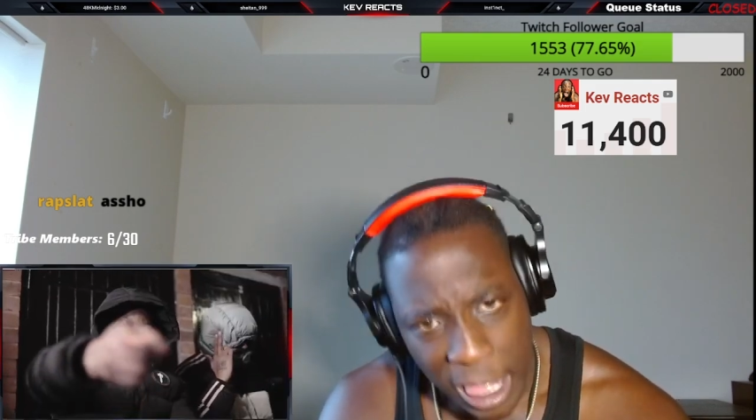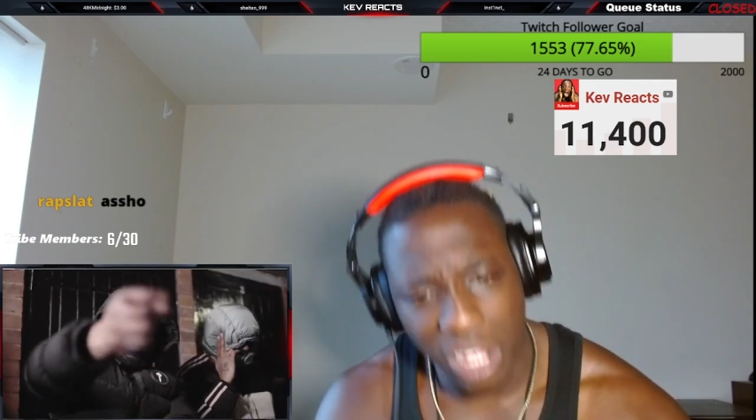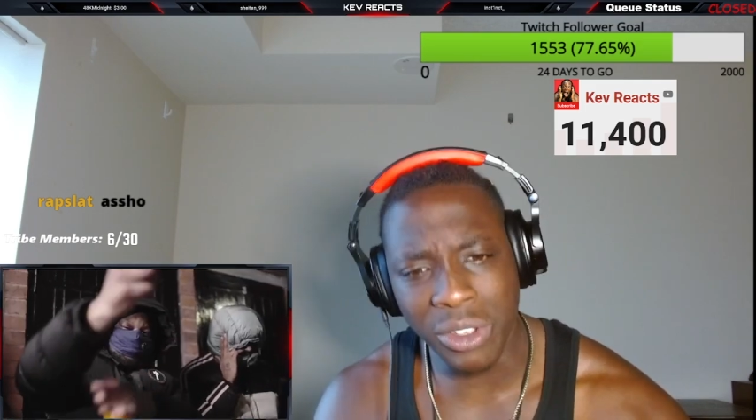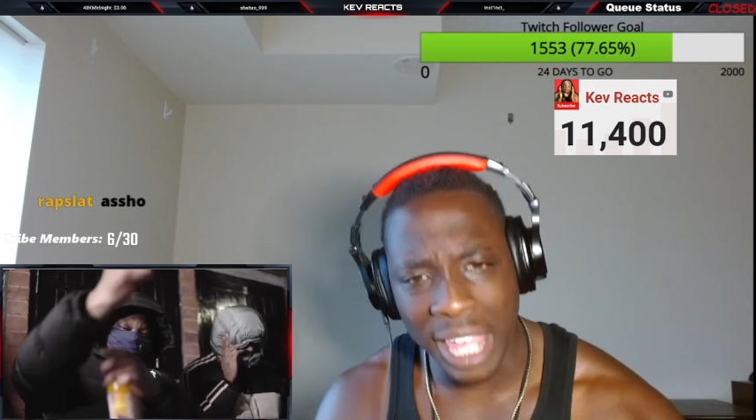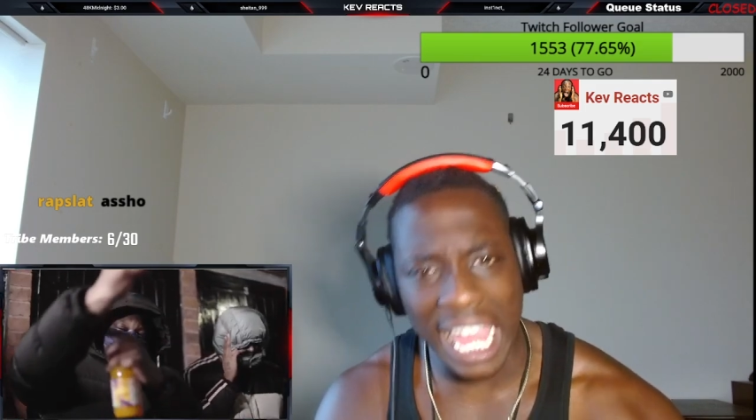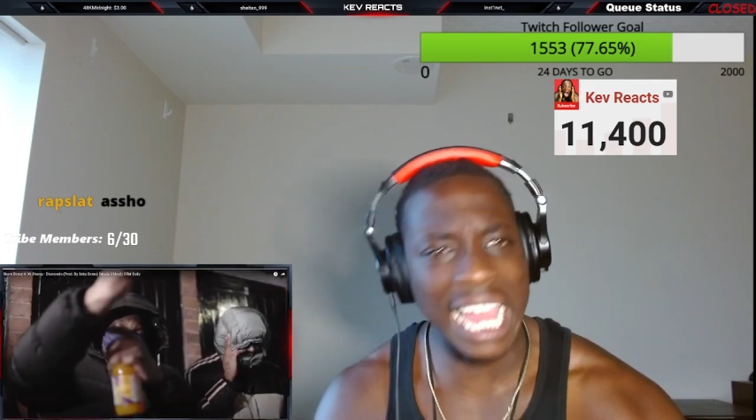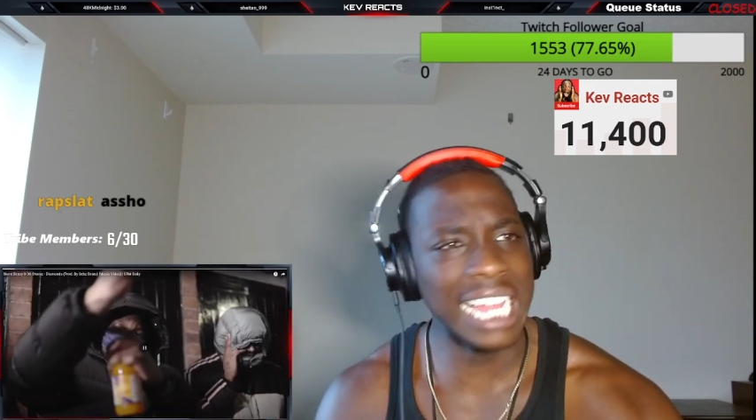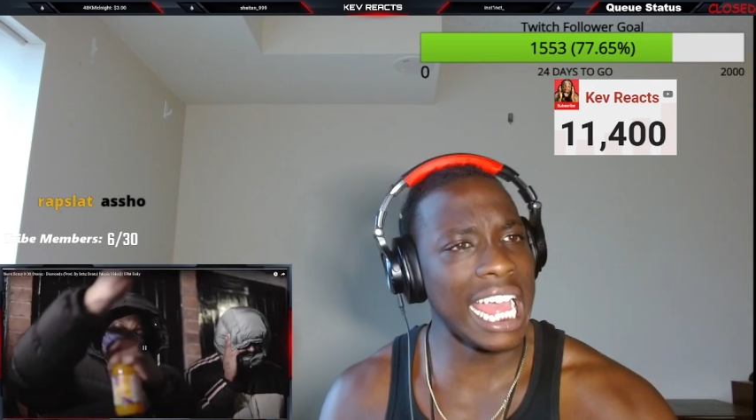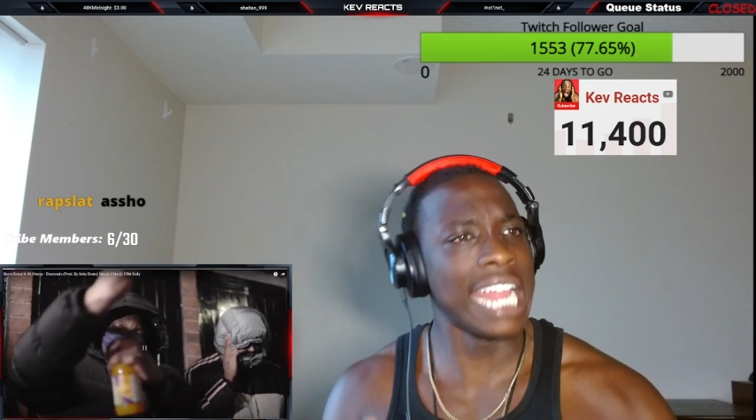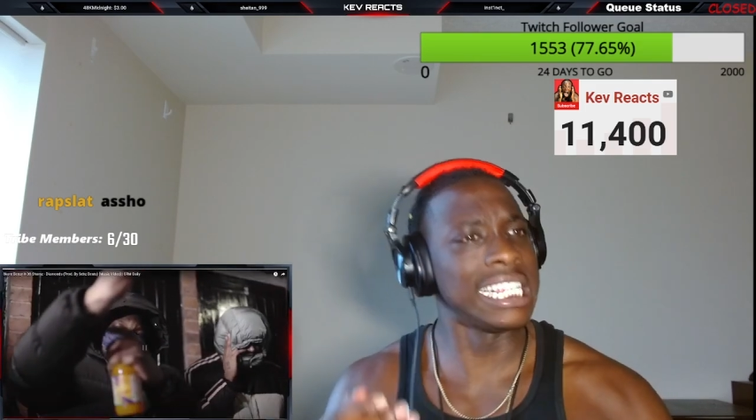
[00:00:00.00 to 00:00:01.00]
Okay,
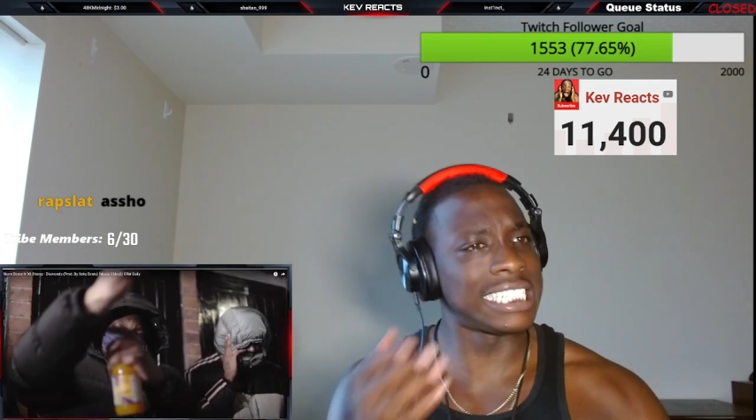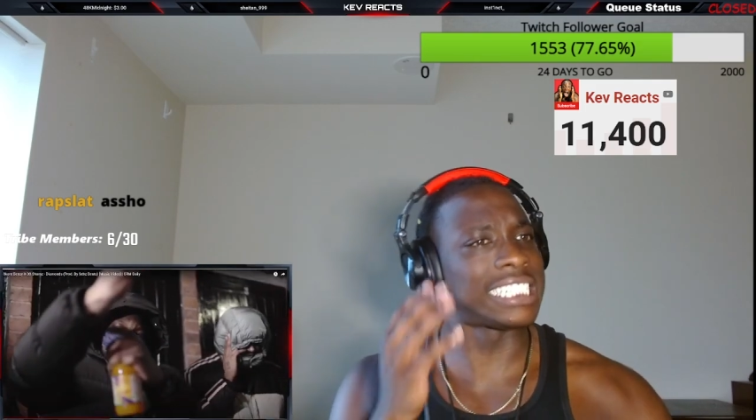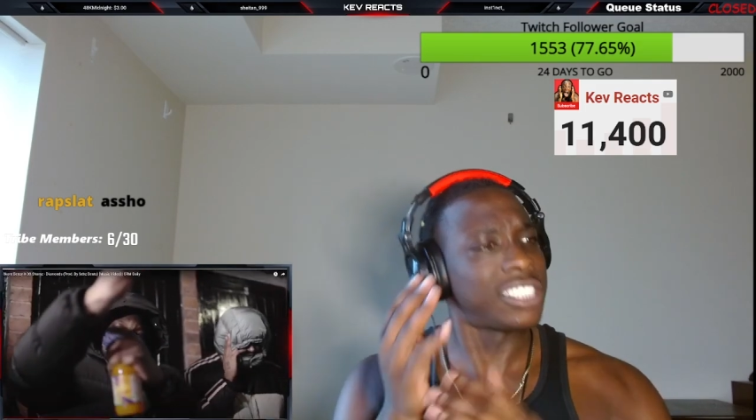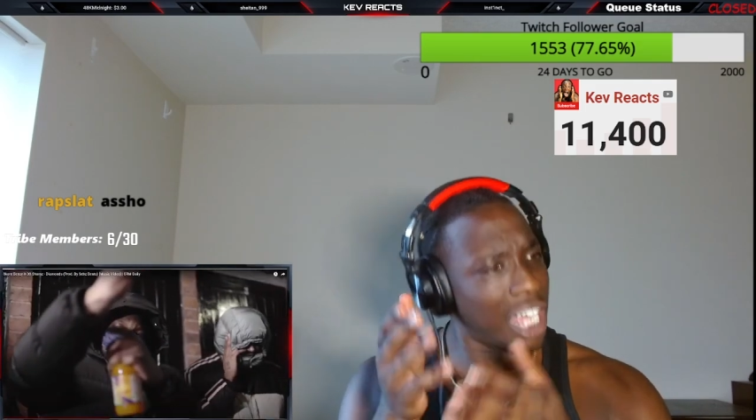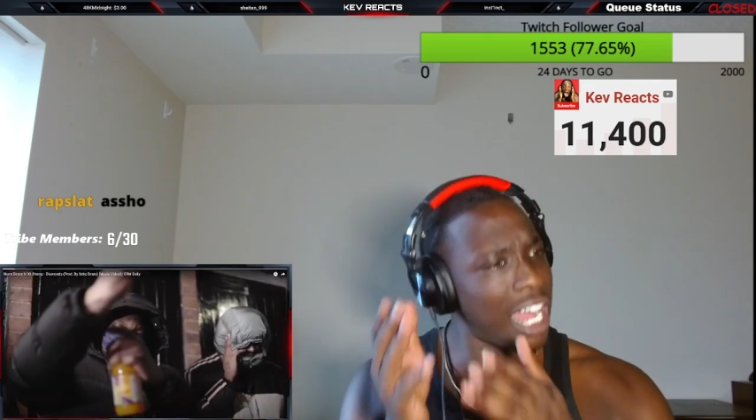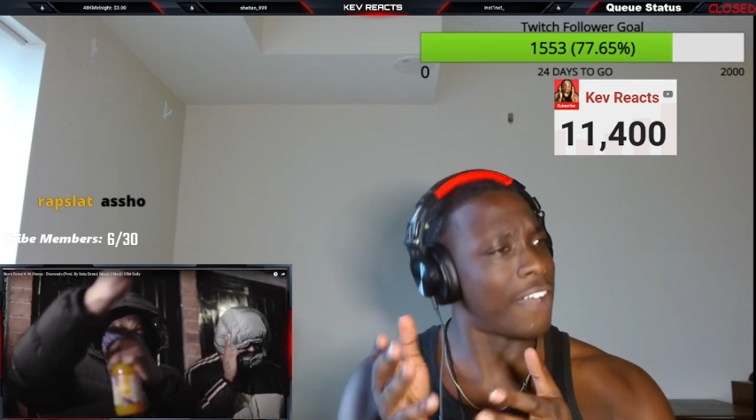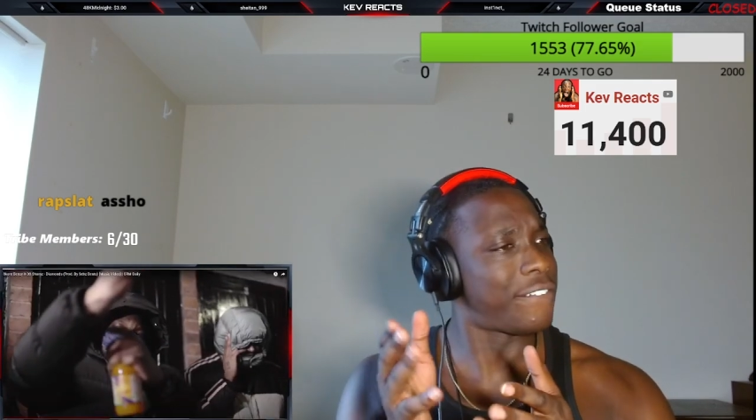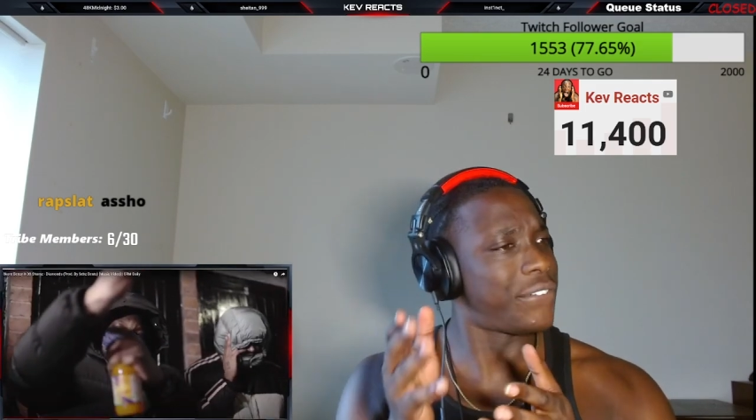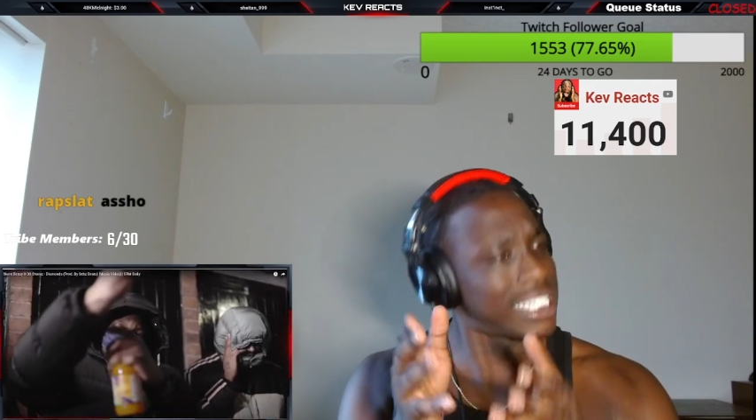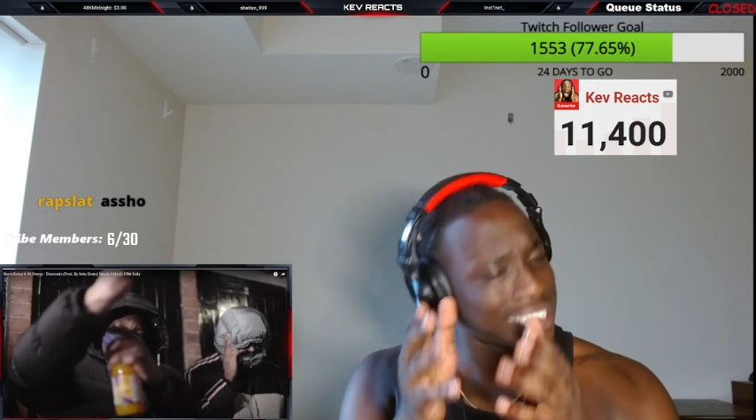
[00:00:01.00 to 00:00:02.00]
like this is
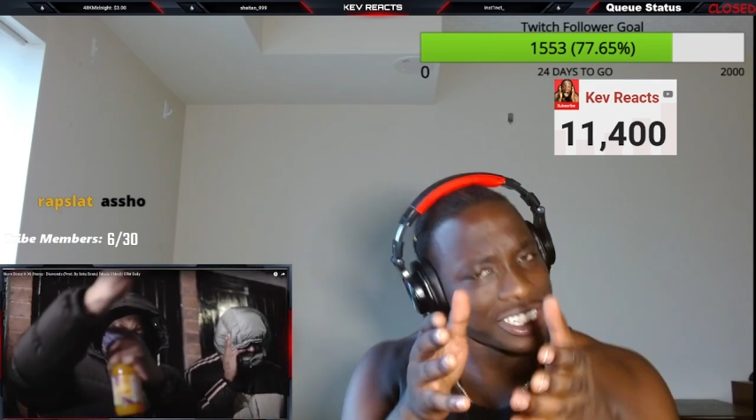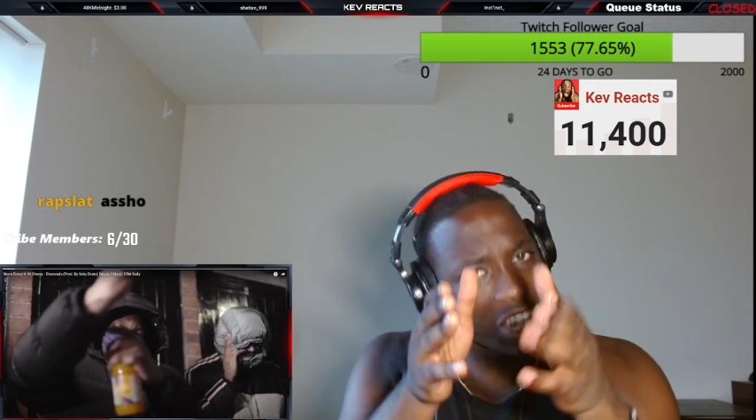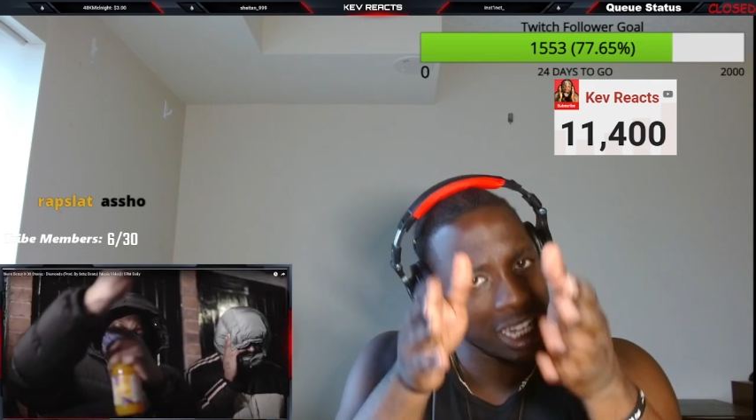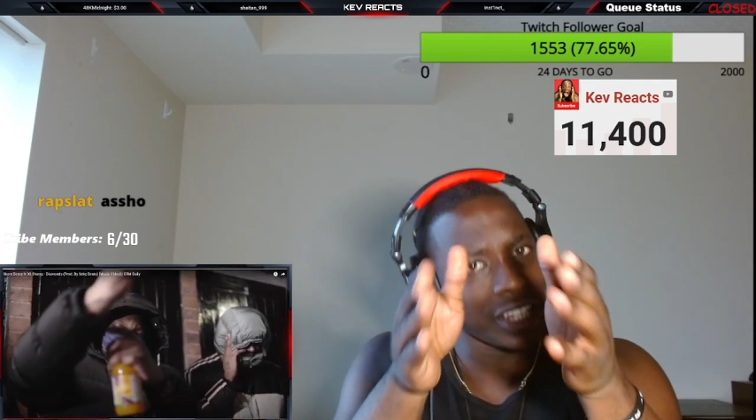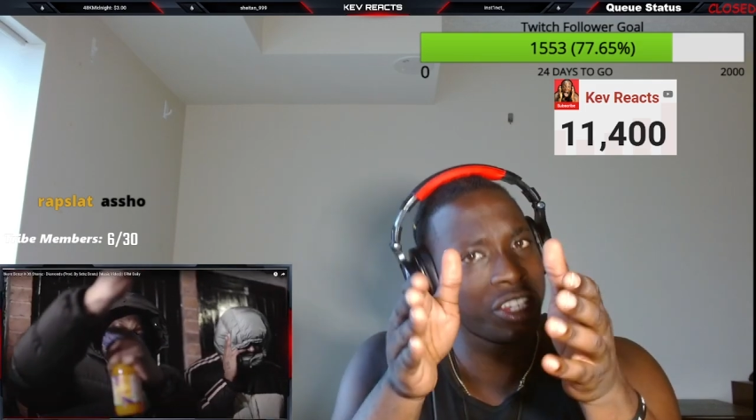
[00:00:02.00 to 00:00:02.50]
tough. This is good.